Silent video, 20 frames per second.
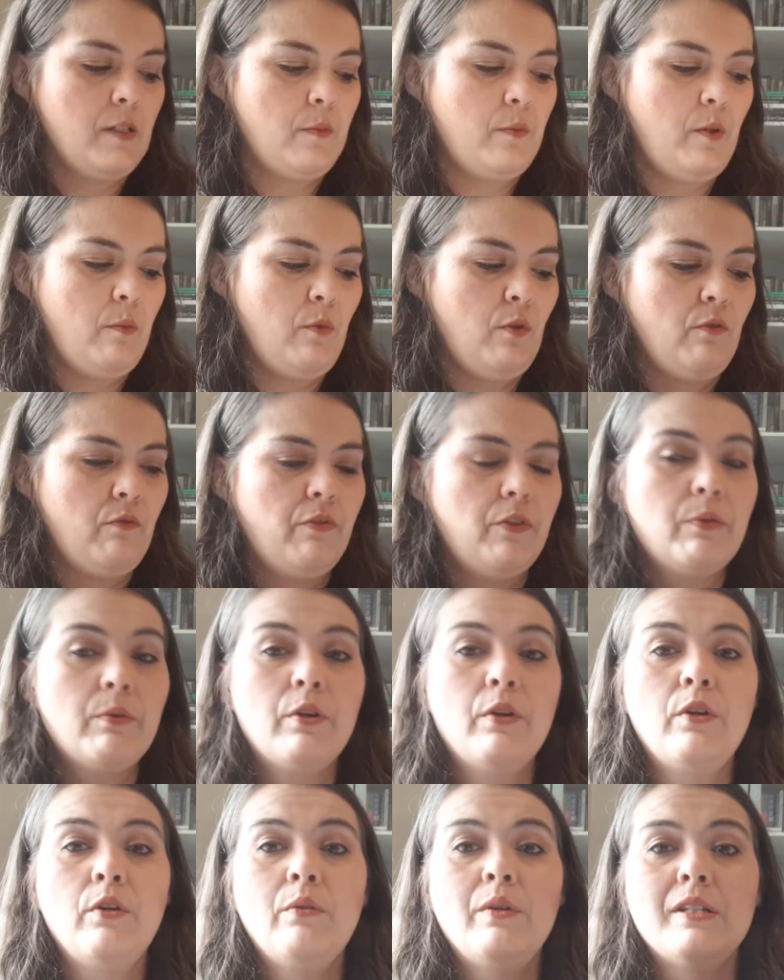we move
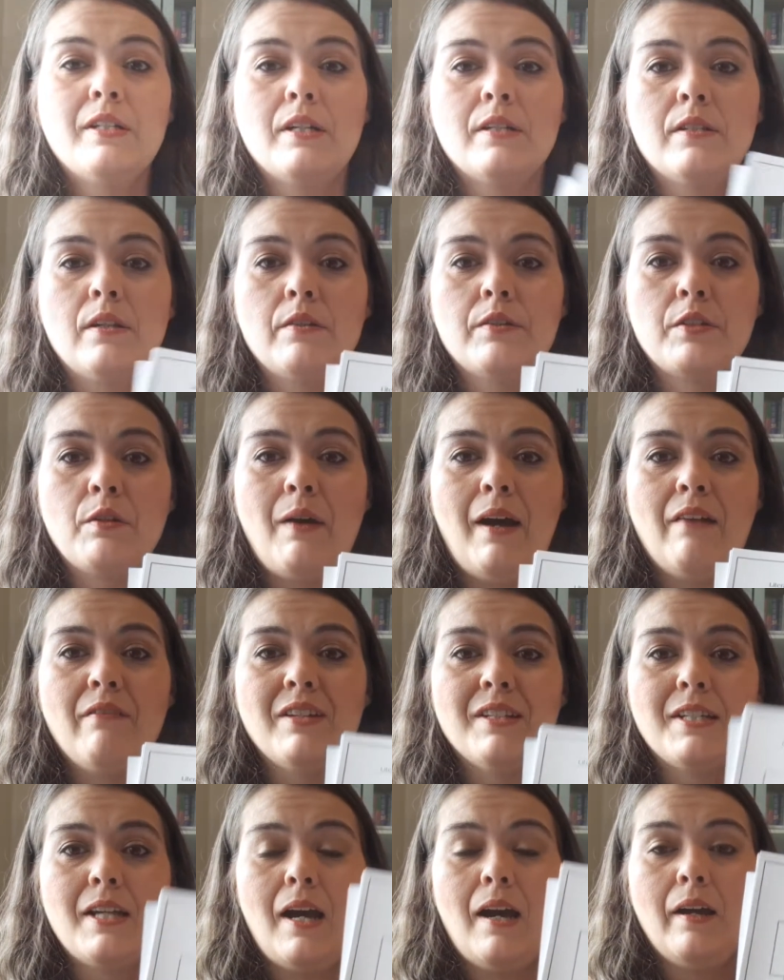through, it does also have a
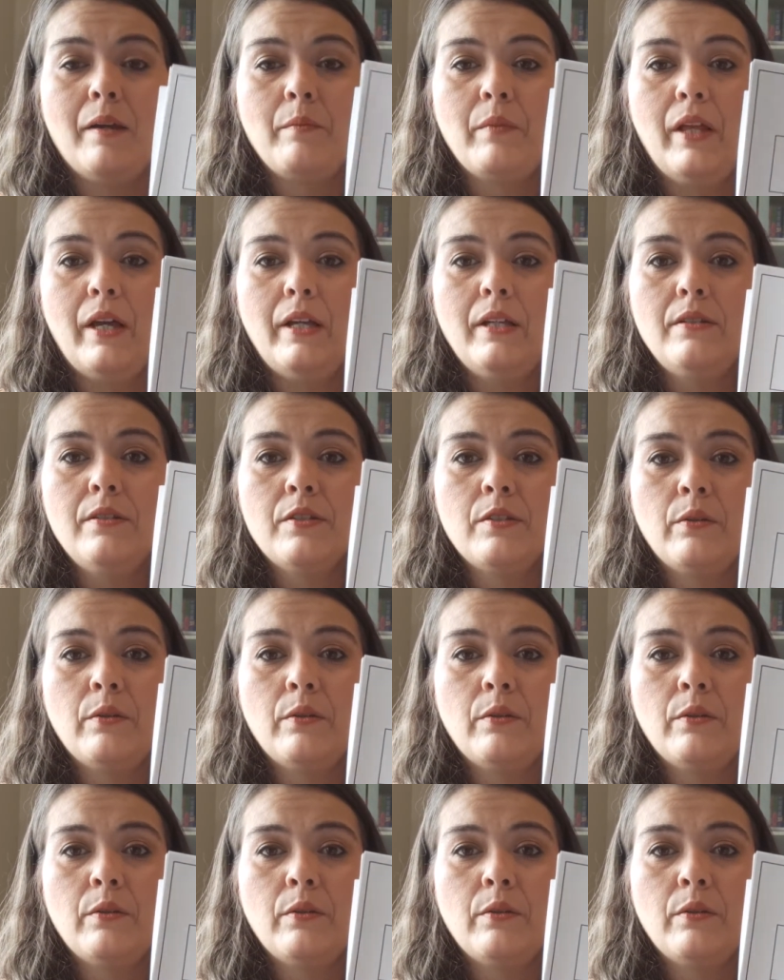timeline.